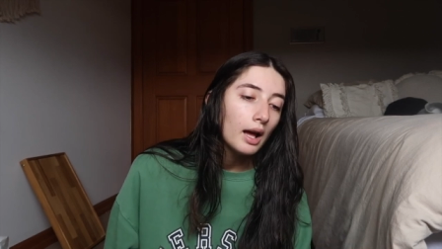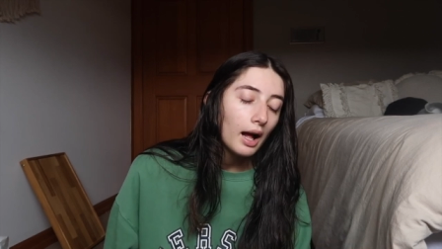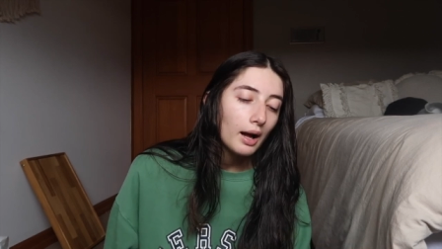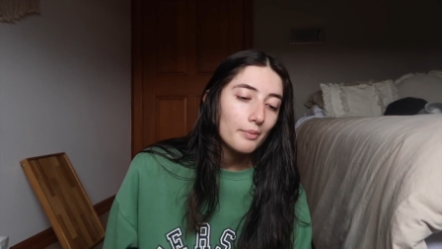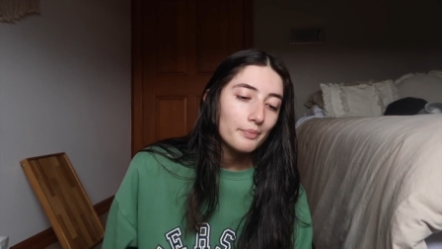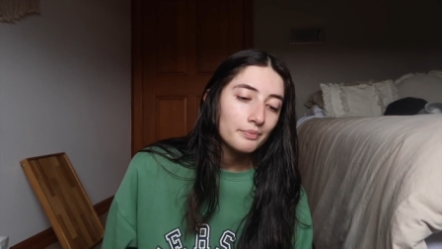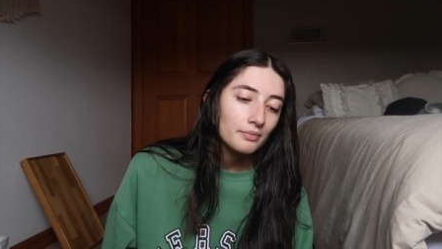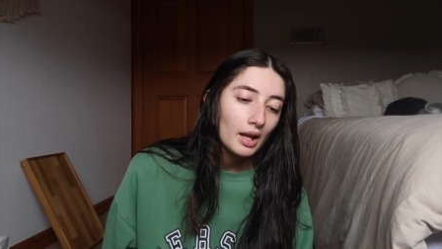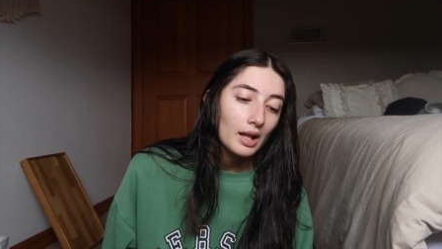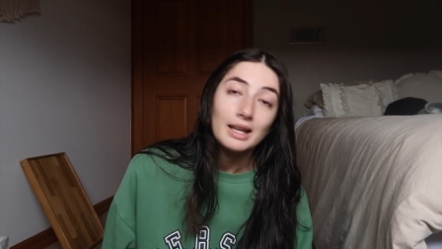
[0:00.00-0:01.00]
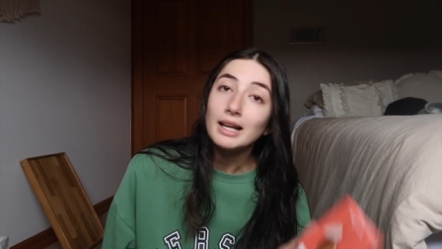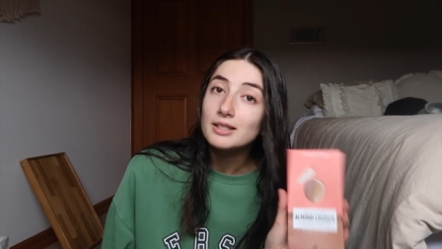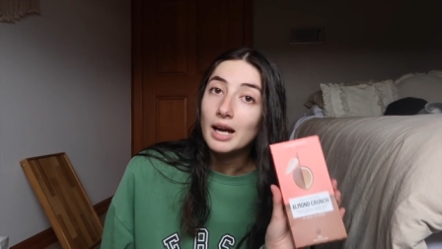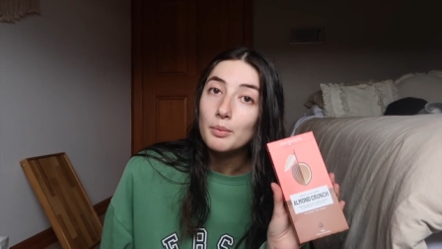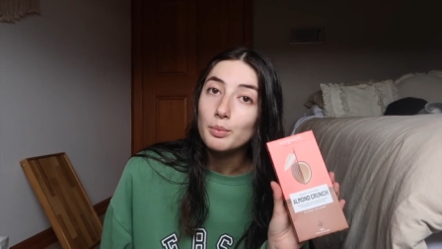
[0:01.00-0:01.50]
Um,
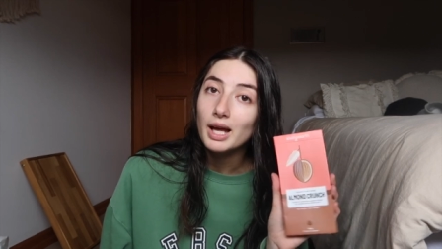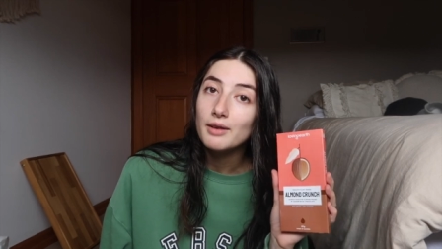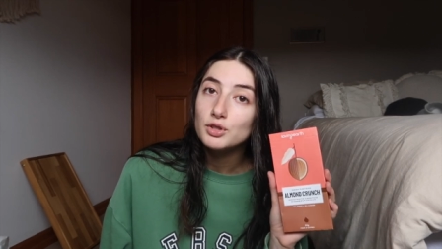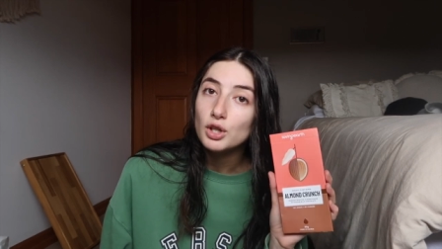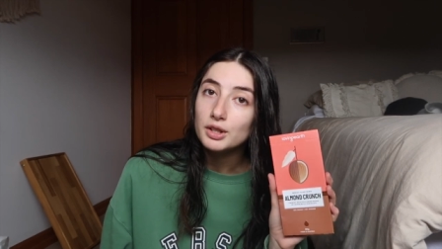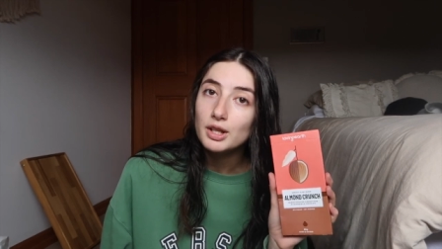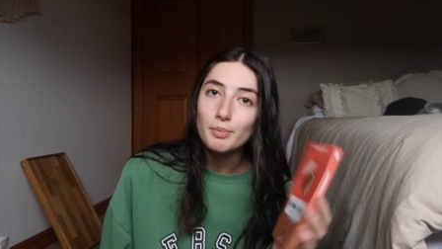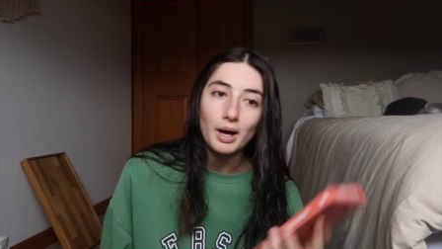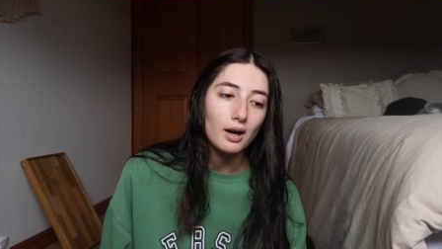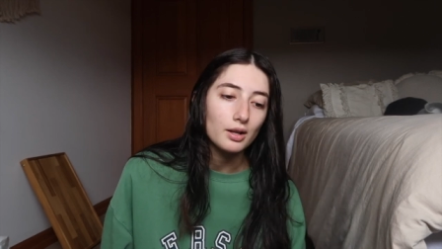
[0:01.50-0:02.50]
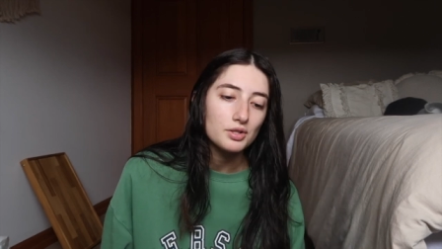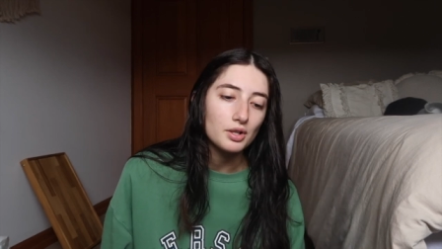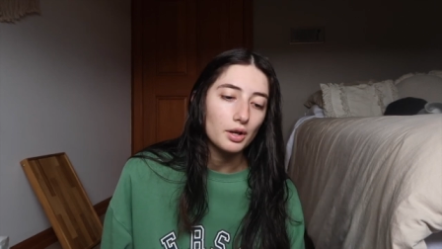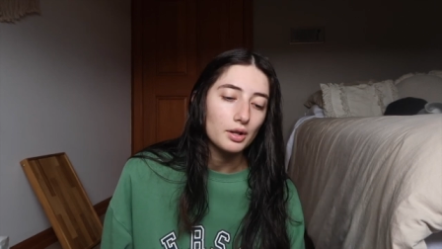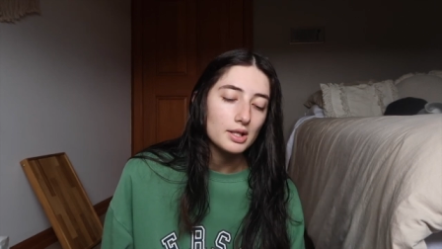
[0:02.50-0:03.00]
next up, we have a chocolate bar.
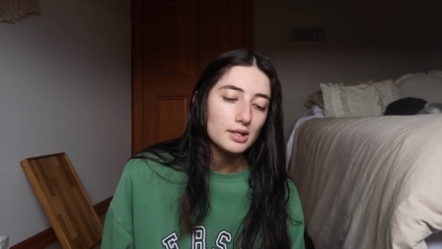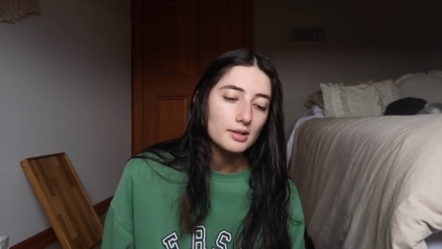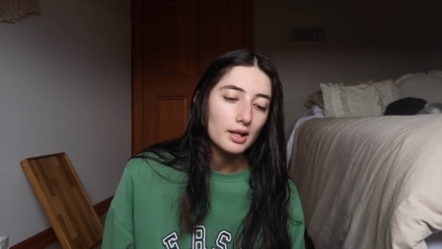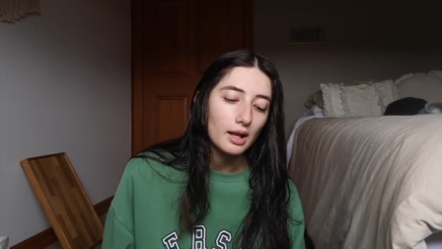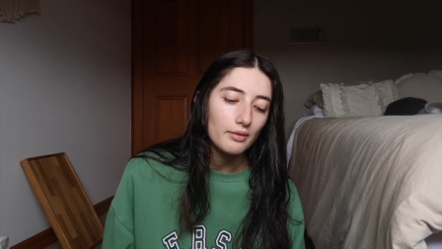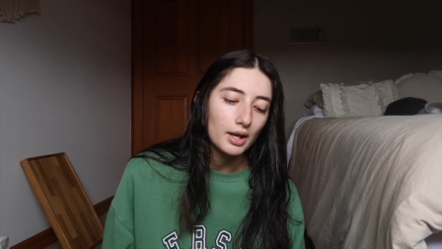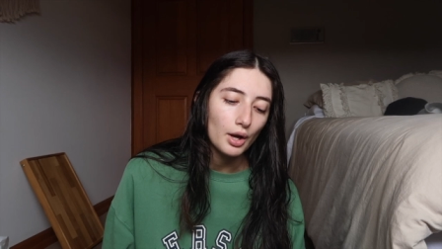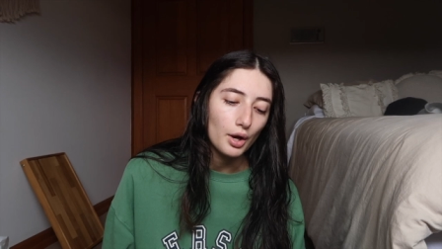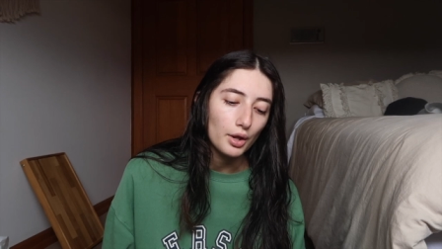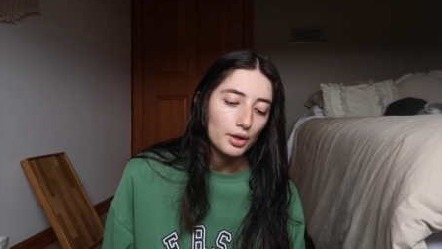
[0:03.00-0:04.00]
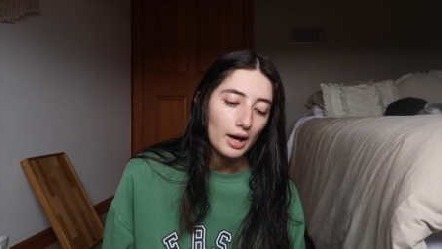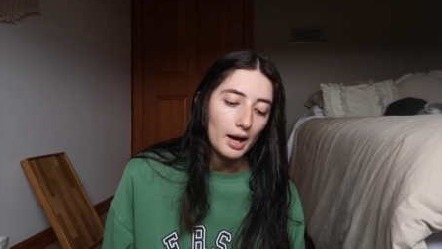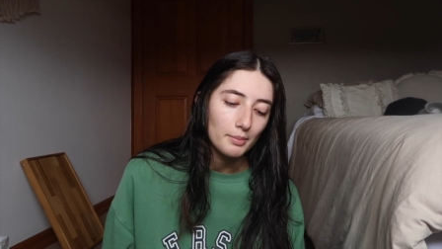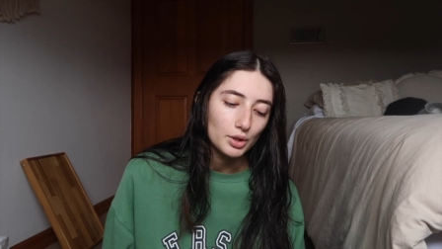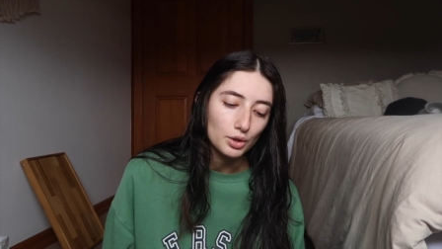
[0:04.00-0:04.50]
So this is the Loving Earth
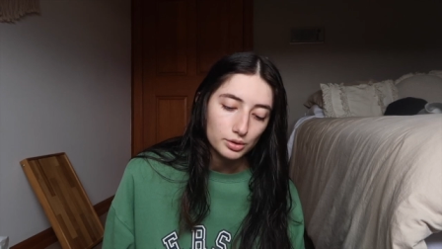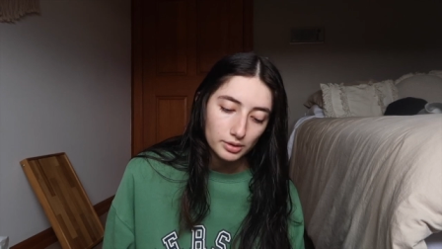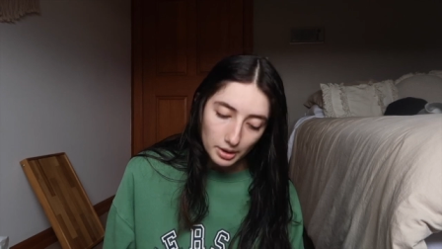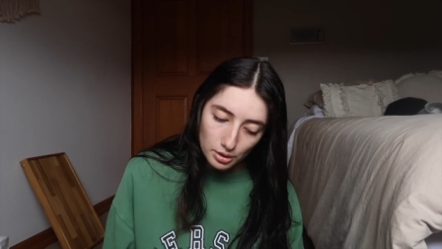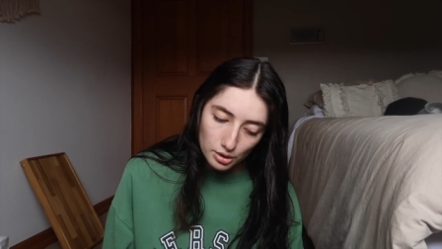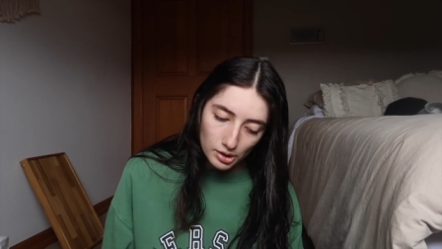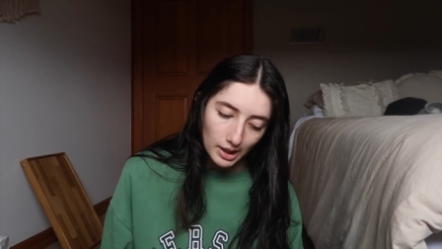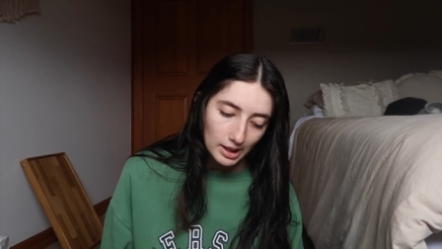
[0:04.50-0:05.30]
Almond Crunch.